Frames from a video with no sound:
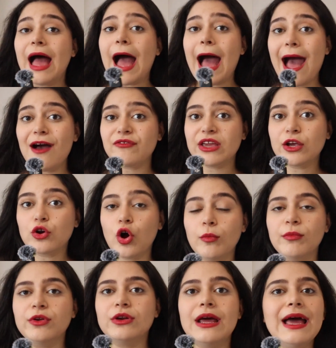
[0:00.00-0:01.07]
have in
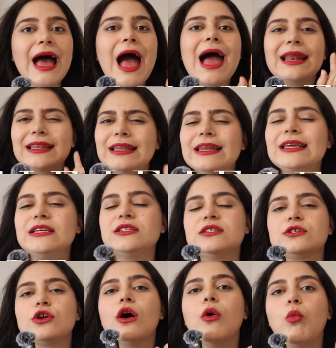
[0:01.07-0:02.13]
common. At
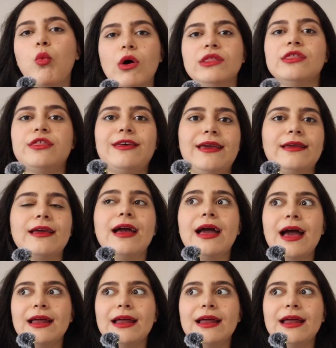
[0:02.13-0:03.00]
least one thing.